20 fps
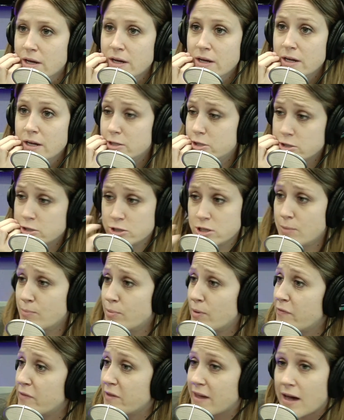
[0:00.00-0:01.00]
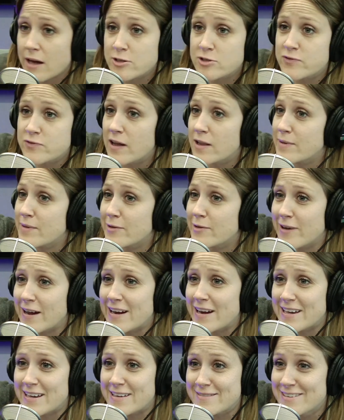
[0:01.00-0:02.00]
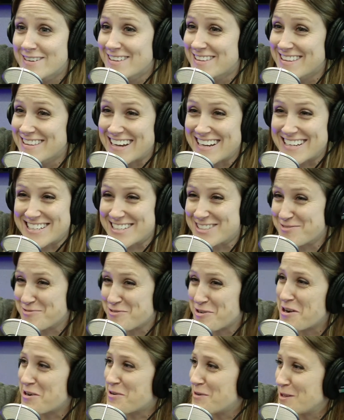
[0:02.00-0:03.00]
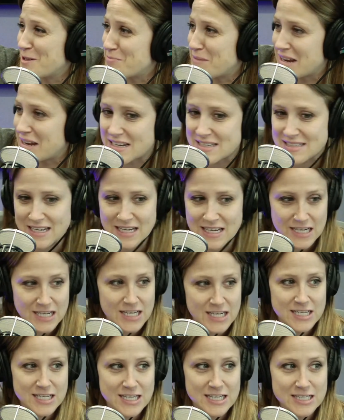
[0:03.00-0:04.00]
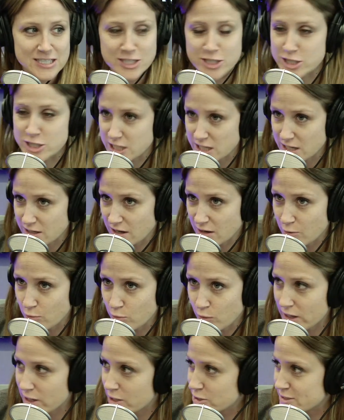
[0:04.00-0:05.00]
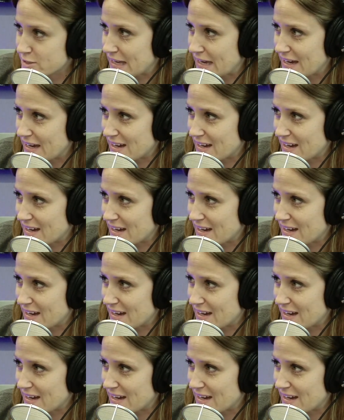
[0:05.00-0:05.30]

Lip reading: And she'll jump off the couch, follow me right in, just walk with me. And he's like, does she know what you're saying?